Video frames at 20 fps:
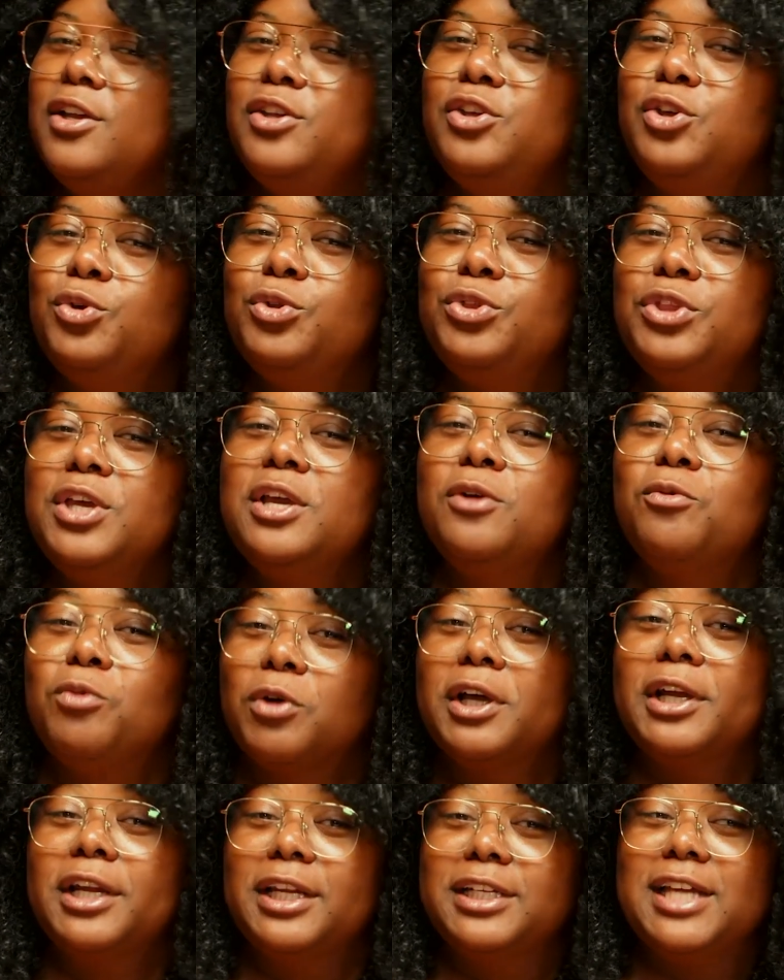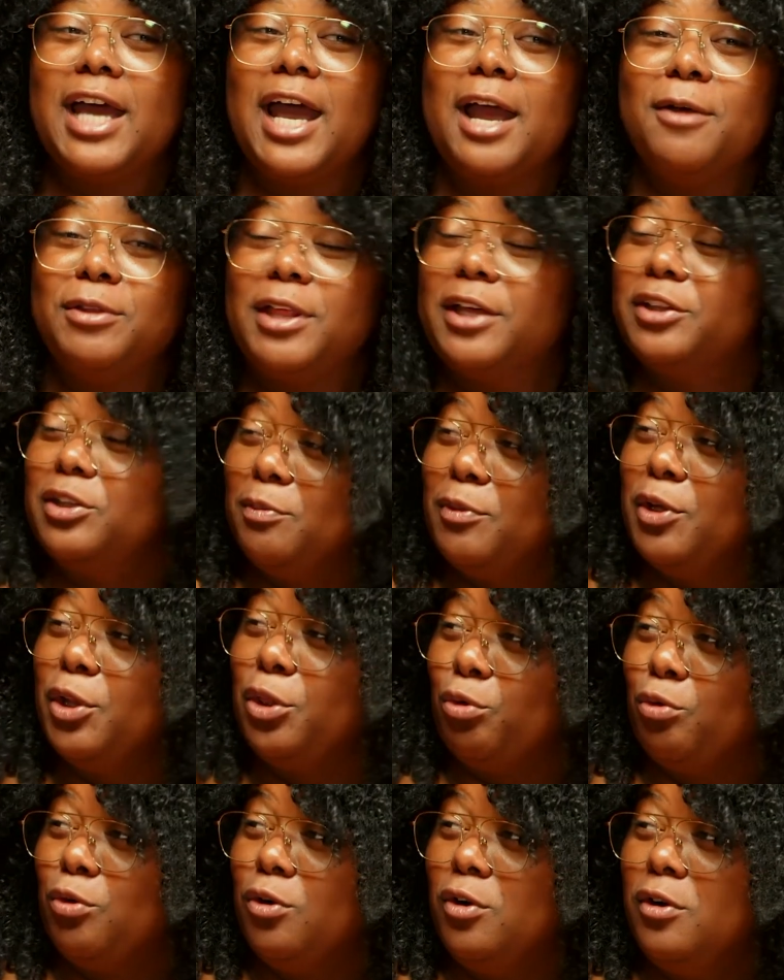you think we're going to die without the
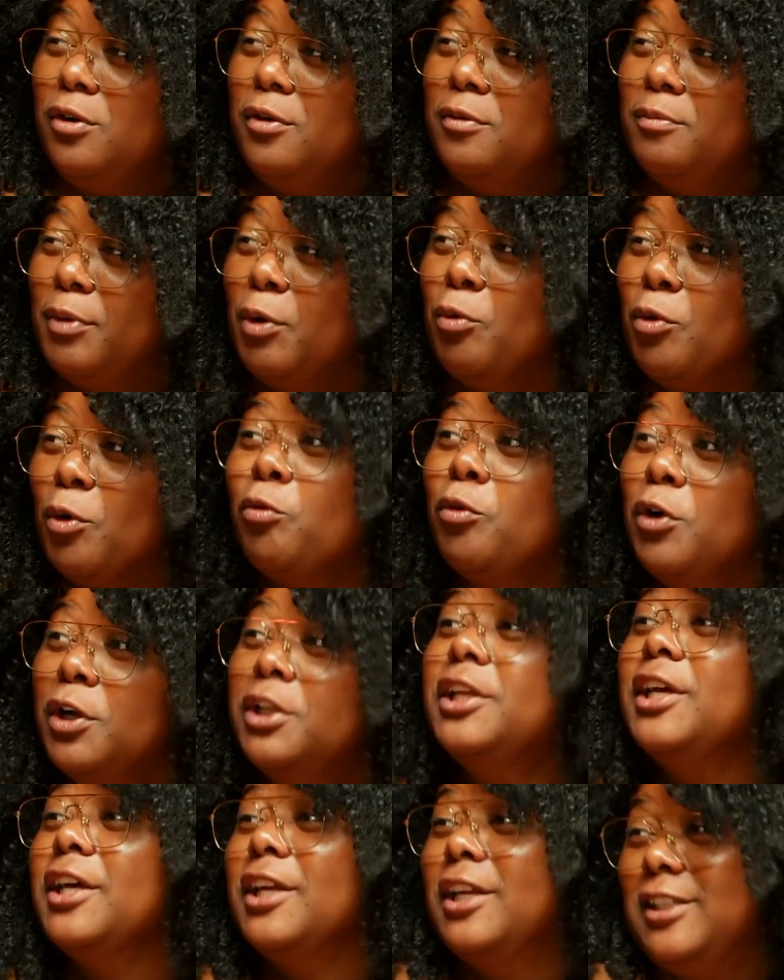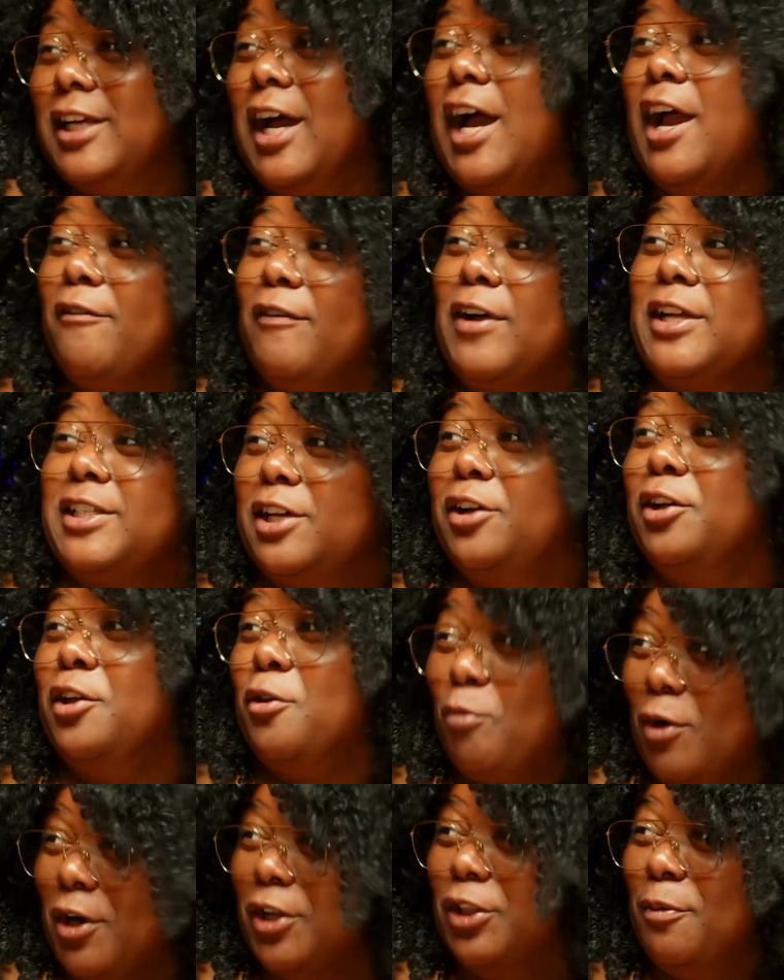Mithril, yeah. but we're really going to die if I tell I you
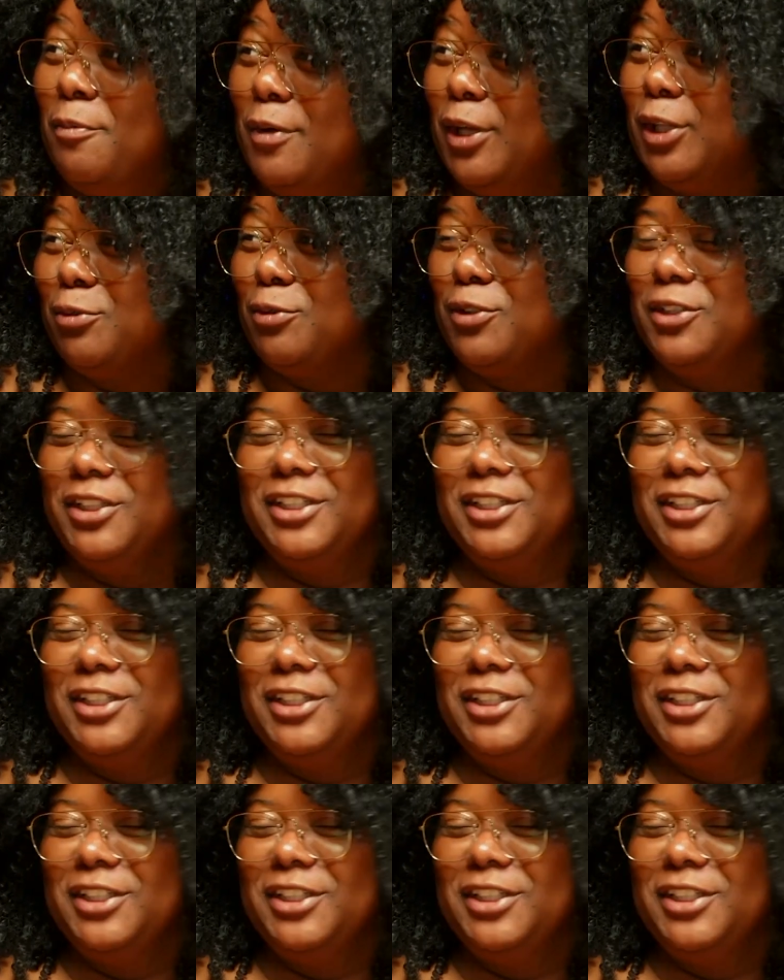where like, the Mithril I don't is.